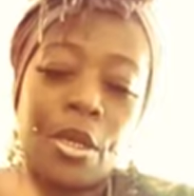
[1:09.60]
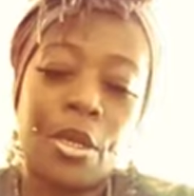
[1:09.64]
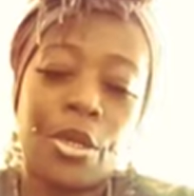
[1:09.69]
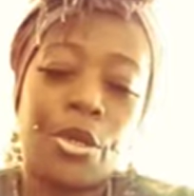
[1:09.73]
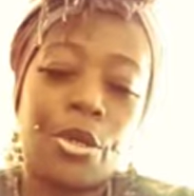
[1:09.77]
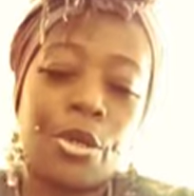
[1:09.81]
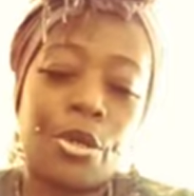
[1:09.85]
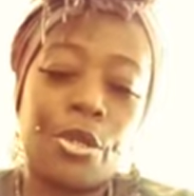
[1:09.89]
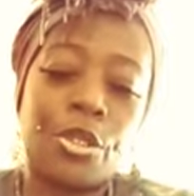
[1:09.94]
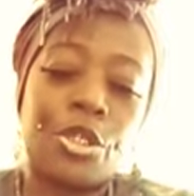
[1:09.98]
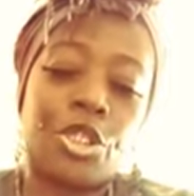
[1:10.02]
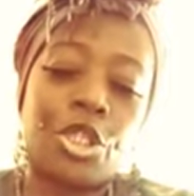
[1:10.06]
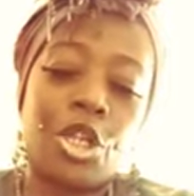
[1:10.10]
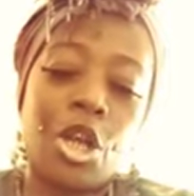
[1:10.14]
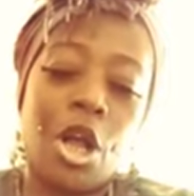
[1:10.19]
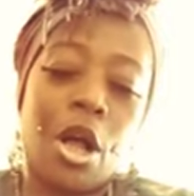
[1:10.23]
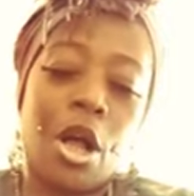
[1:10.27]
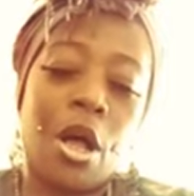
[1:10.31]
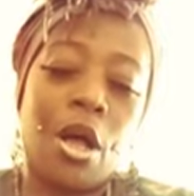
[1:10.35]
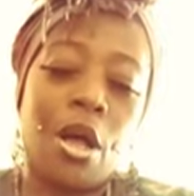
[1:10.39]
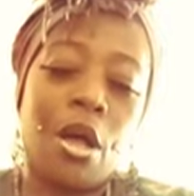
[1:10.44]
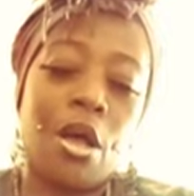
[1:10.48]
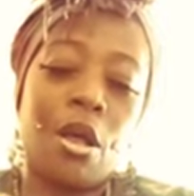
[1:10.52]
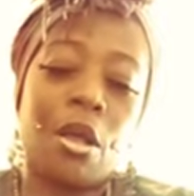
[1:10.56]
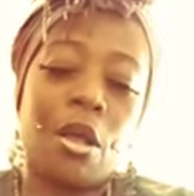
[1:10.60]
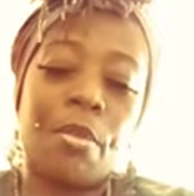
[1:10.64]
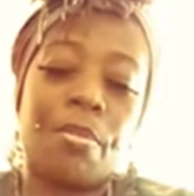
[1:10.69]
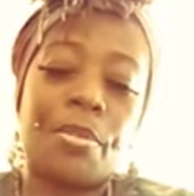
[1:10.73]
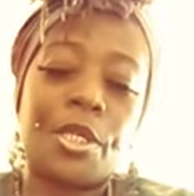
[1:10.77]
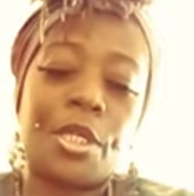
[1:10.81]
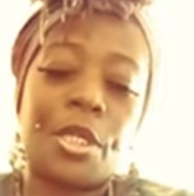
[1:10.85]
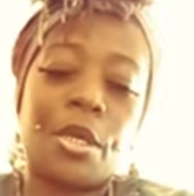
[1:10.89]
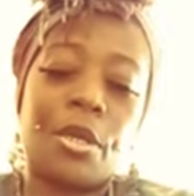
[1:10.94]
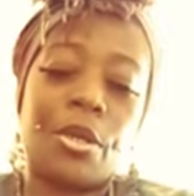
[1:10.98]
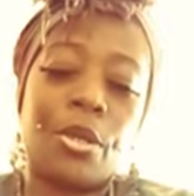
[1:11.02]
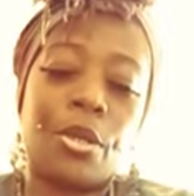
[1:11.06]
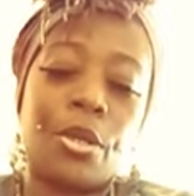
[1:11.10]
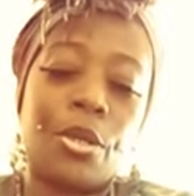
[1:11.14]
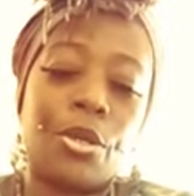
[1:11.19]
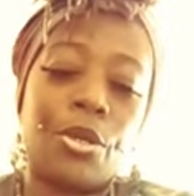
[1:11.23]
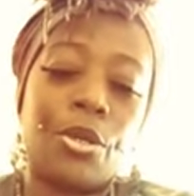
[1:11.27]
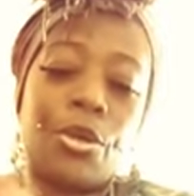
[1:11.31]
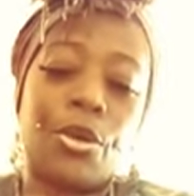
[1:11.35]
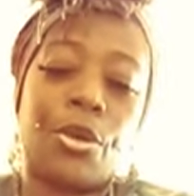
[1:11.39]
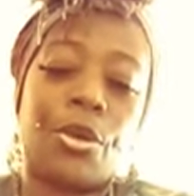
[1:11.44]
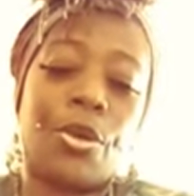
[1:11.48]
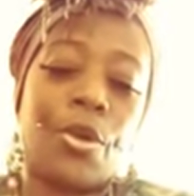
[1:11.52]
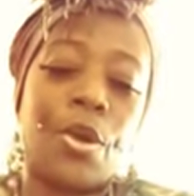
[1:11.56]
your jobs,
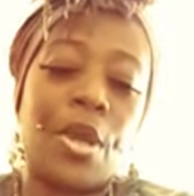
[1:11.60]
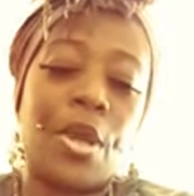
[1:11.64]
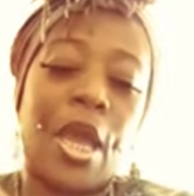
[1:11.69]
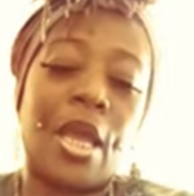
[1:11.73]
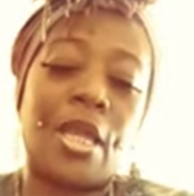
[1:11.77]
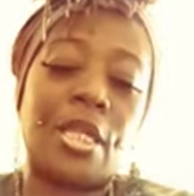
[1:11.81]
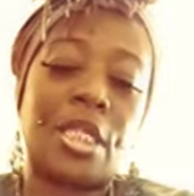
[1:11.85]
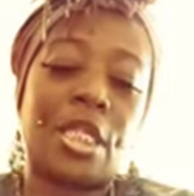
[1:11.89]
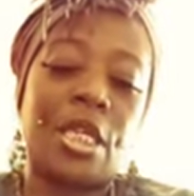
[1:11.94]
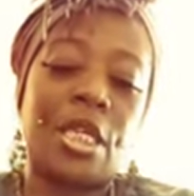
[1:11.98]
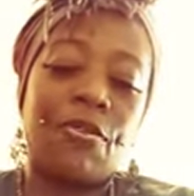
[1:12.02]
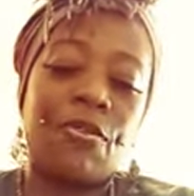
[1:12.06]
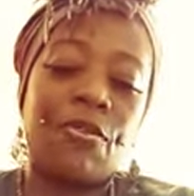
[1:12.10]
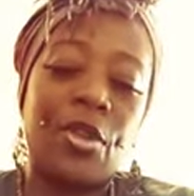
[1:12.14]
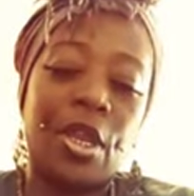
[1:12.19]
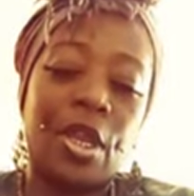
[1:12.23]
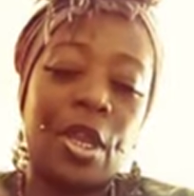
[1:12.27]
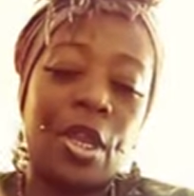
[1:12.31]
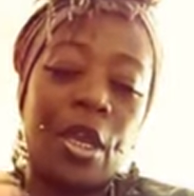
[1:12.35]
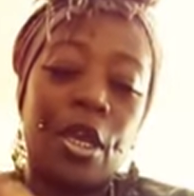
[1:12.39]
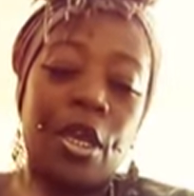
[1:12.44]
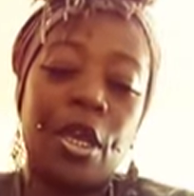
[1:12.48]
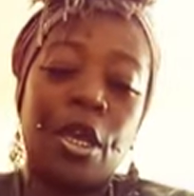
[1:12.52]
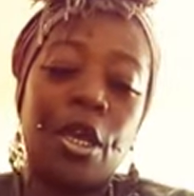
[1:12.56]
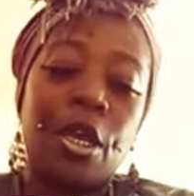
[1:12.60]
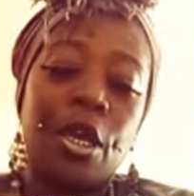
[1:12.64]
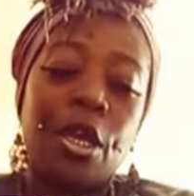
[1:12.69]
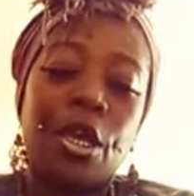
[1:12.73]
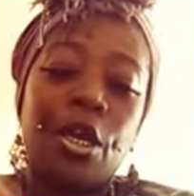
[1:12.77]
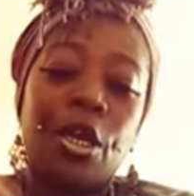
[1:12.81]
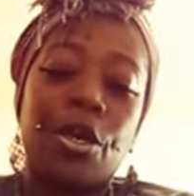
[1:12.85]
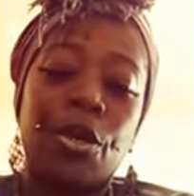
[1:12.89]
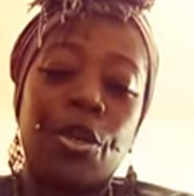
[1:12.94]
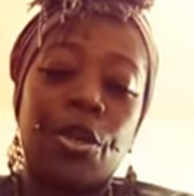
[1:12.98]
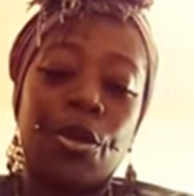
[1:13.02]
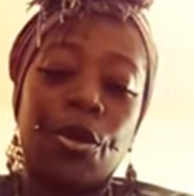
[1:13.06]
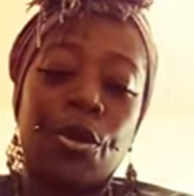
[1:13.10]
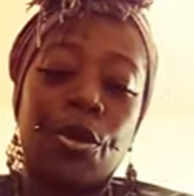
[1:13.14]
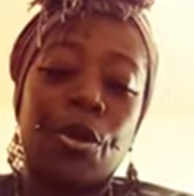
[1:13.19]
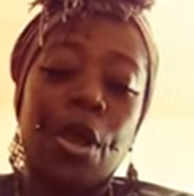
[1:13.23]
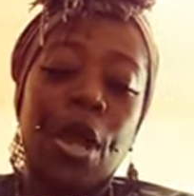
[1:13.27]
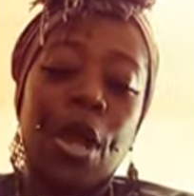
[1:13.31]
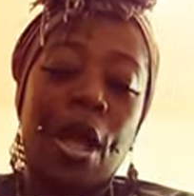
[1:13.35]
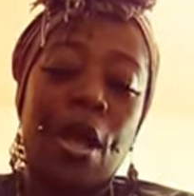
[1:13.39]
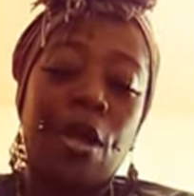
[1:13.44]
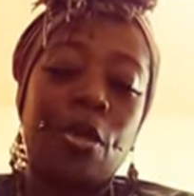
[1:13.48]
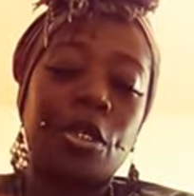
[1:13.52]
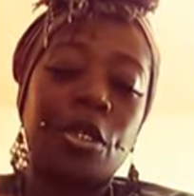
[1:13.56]
your creativity, your
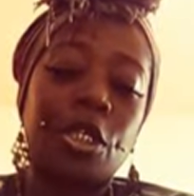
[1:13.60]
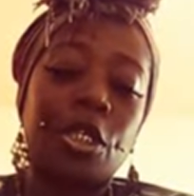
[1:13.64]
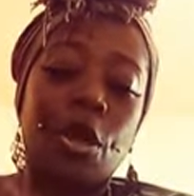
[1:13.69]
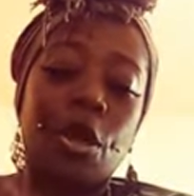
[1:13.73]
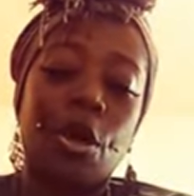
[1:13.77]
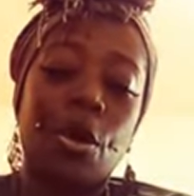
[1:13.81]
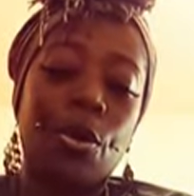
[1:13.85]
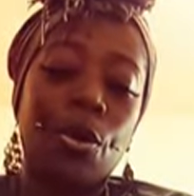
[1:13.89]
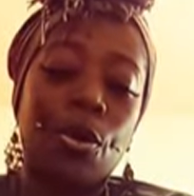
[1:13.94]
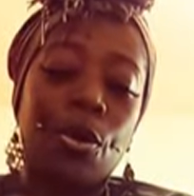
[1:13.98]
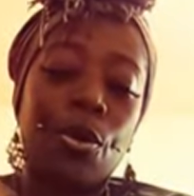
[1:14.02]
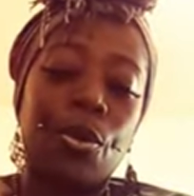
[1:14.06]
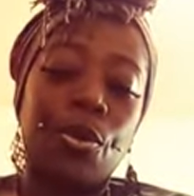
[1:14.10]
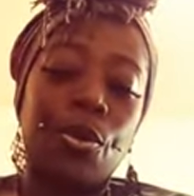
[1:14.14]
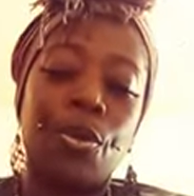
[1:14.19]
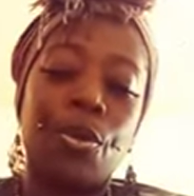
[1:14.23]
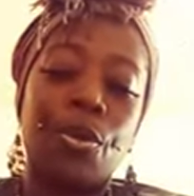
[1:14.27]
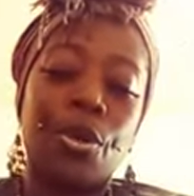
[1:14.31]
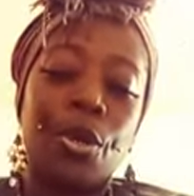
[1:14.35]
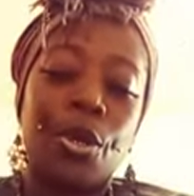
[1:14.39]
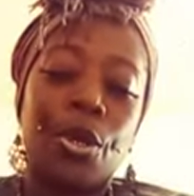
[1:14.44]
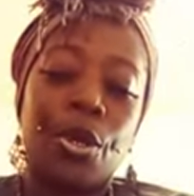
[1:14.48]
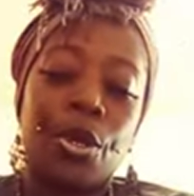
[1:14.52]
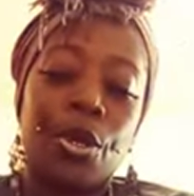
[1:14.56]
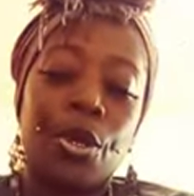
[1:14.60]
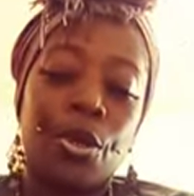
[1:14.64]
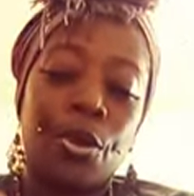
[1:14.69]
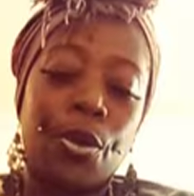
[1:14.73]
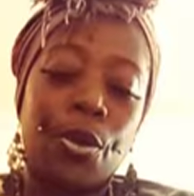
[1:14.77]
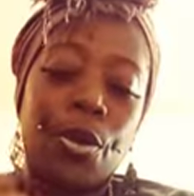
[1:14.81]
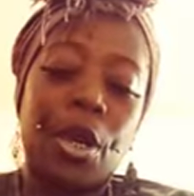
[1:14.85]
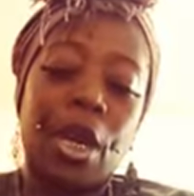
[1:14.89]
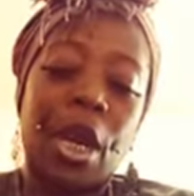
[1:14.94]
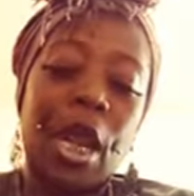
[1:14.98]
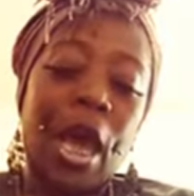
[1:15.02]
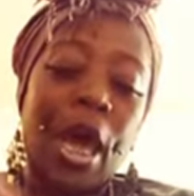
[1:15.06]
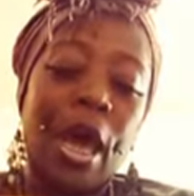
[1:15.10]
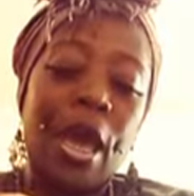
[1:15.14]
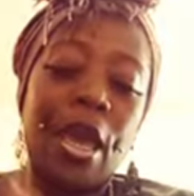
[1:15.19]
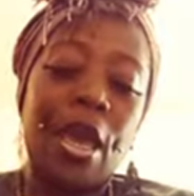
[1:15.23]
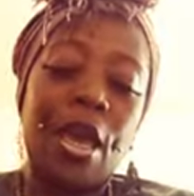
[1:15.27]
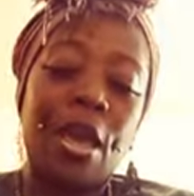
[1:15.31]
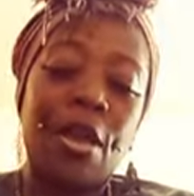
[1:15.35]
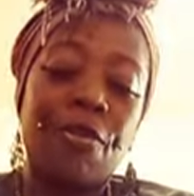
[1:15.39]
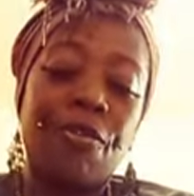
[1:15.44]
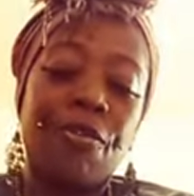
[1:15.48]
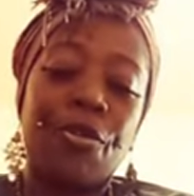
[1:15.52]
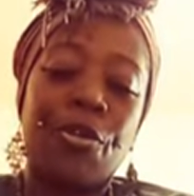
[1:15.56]
household, your
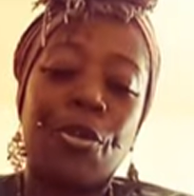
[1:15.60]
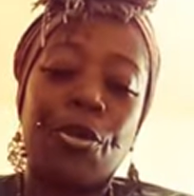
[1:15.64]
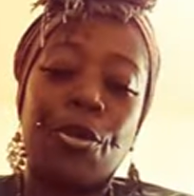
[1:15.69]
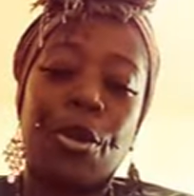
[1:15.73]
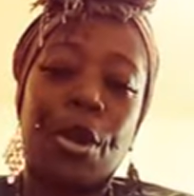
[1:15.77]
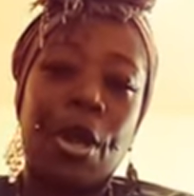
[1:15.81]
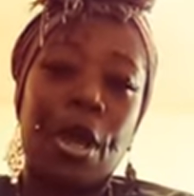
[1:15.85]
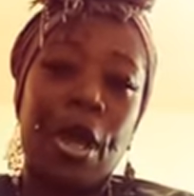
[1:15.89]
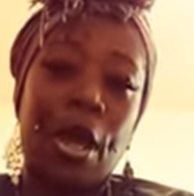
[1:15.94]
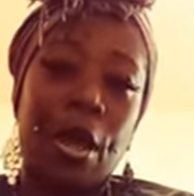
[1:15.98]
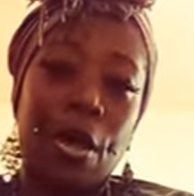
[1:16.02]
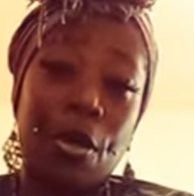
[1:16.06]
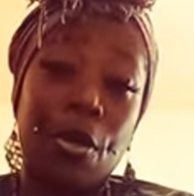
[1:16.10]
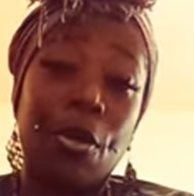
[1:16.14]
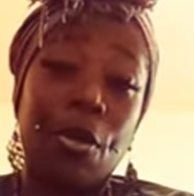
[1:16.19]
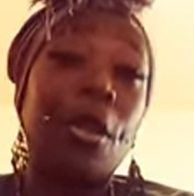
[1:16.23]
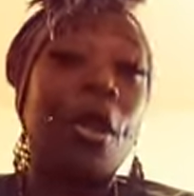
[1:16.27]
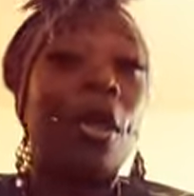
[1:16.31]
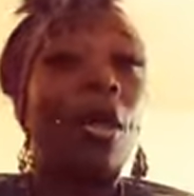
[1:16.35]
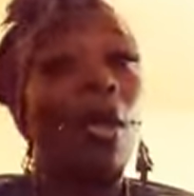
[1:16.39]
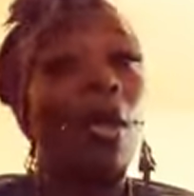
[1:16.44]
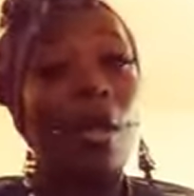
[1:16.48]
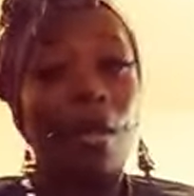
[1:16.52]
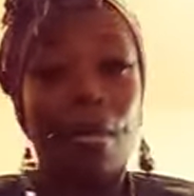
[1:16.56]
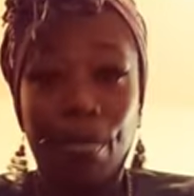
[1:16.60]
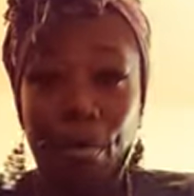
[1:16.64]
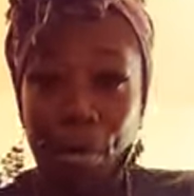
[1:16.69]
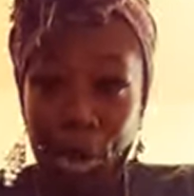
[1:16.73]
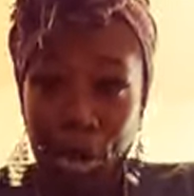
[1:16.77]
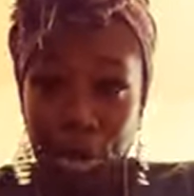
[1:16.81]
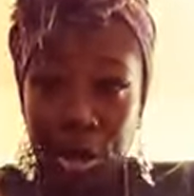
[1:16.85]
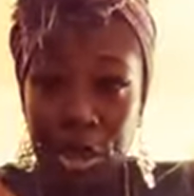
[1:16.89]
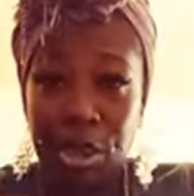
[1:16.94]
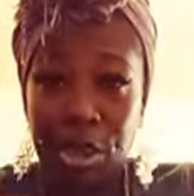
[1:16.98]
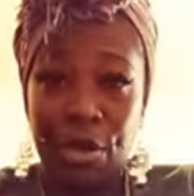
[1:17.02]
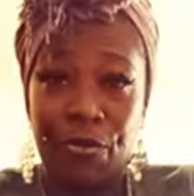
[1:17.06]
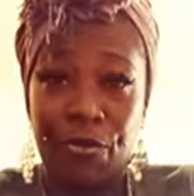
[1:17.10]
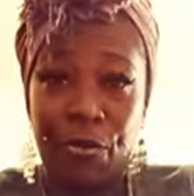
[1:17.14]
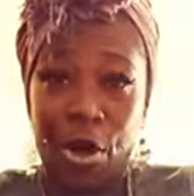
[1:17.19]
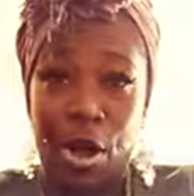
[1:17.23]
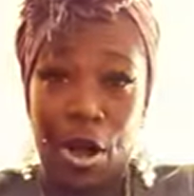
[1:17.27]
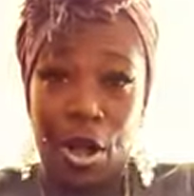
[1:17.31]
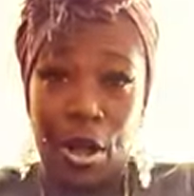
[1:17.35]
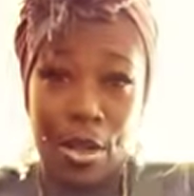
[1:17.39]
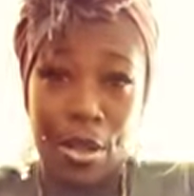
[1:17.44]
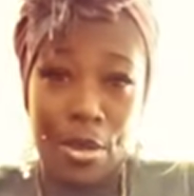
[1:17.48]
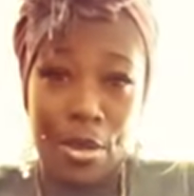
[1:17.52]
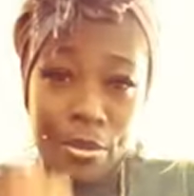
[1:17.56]
life, your health. Most of
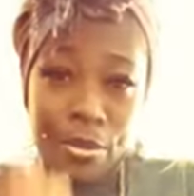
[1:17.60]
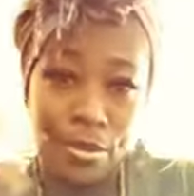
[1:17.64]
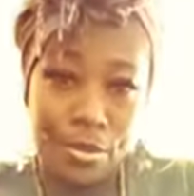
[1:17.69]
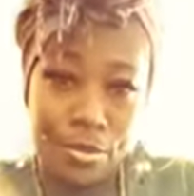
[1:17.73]
all,